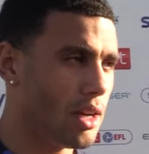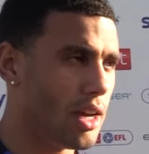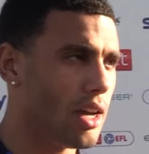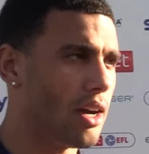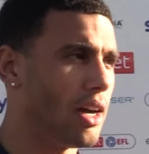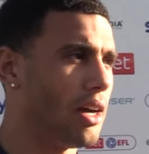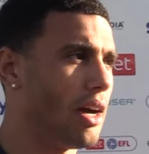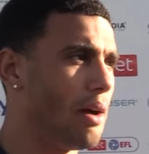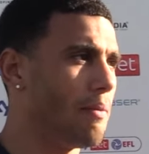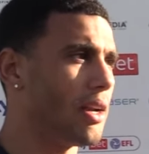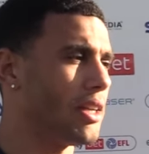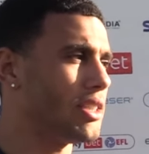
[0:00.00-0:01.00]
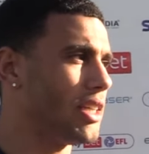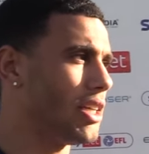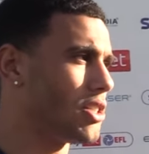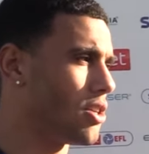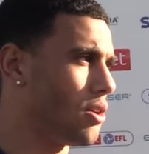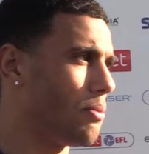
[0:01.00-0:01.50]
Yeah, I mean, I'd say
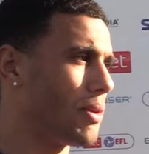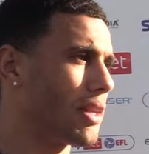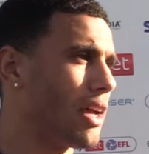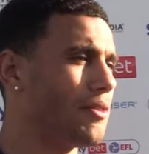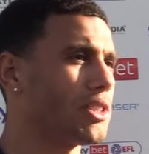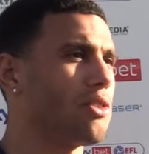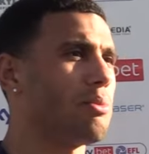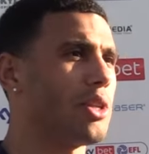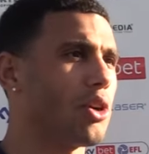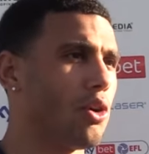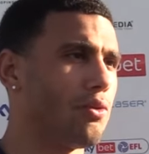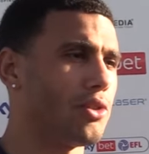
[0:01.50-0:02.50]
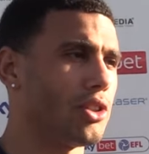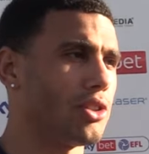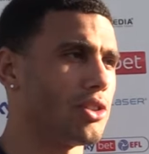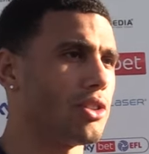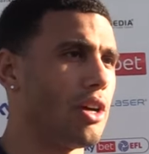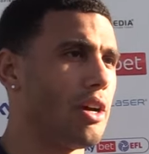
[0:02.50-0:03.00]
so. I mean, the gaffer's given me the
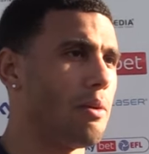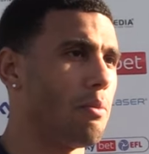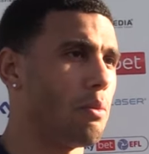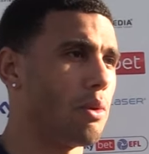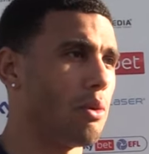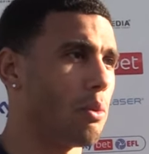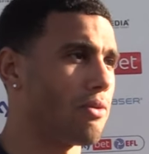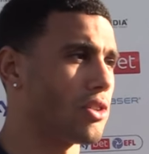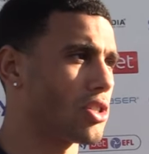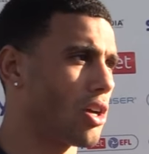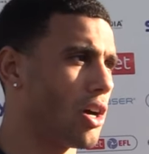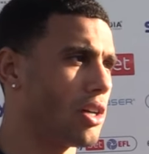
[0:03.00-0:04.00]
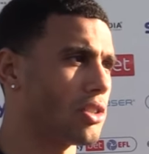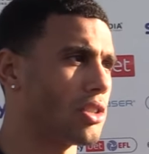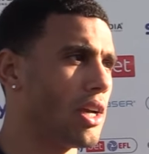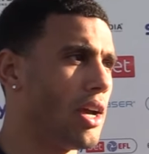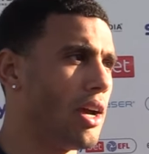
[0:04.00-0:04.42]
confidence with the starts.